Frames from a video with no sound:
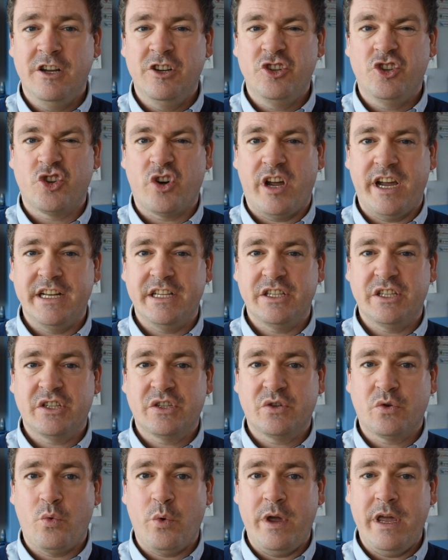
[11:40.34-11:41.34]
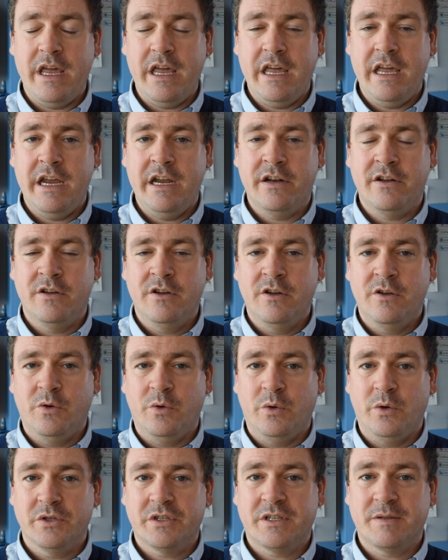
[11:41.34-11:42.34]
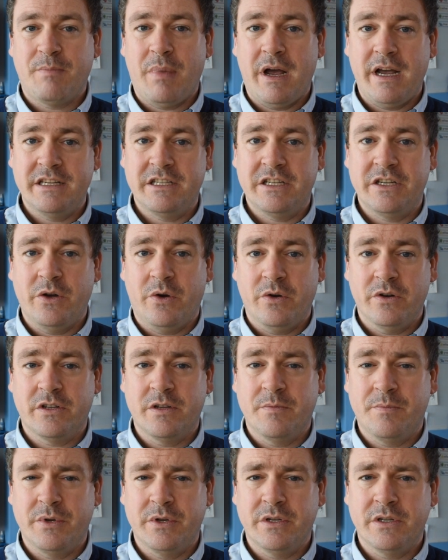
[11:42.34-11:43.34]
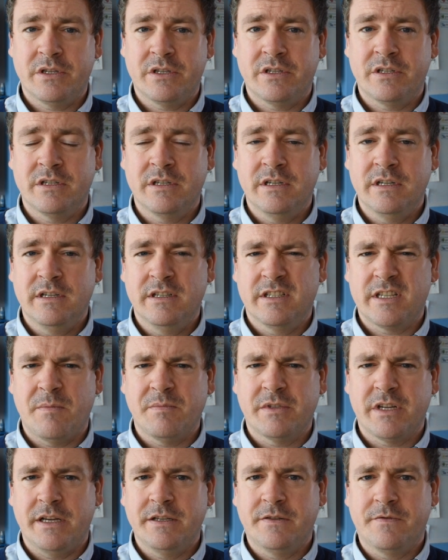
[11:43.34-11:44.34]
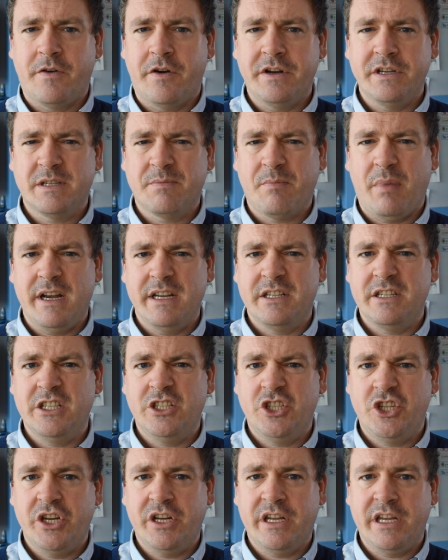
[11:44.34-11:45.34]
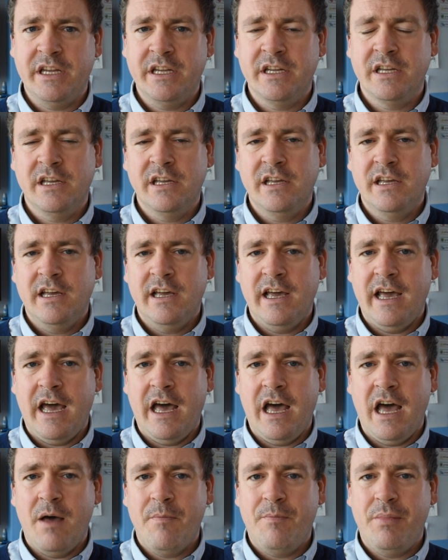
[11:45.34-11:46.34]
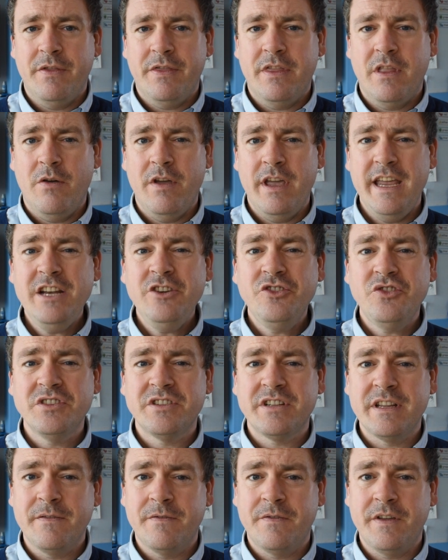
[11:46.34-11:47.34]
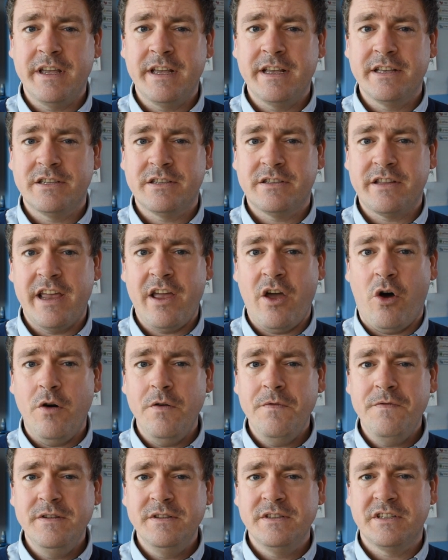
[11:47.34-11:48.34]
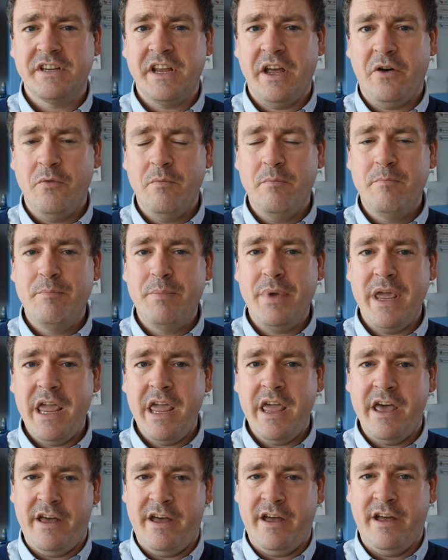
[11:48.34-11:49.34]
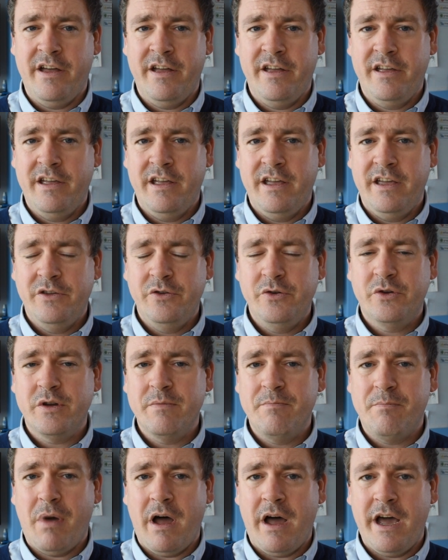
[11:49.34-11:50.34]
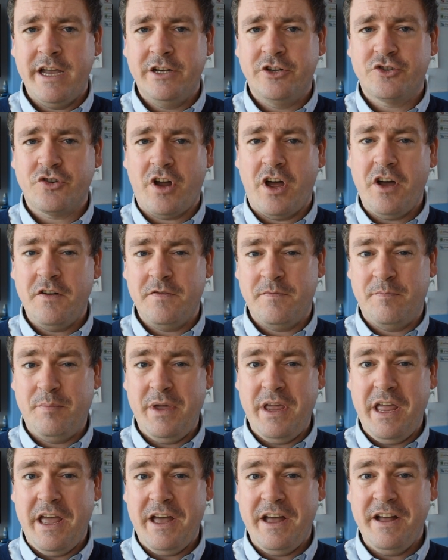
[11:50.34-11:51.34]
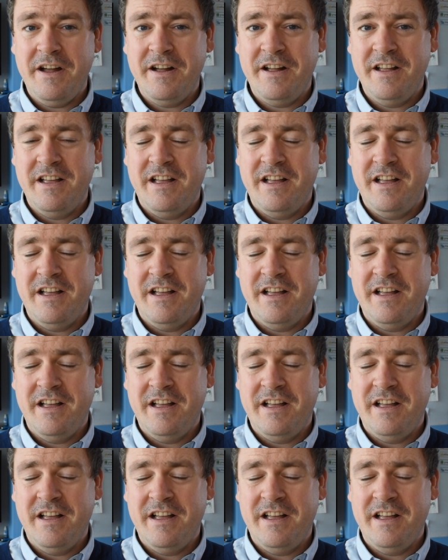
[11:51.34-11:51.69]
dried squid or spicy octopus, sometimes very spicy chicken. But the interesting thing is they often sell beer. You can buy draft beer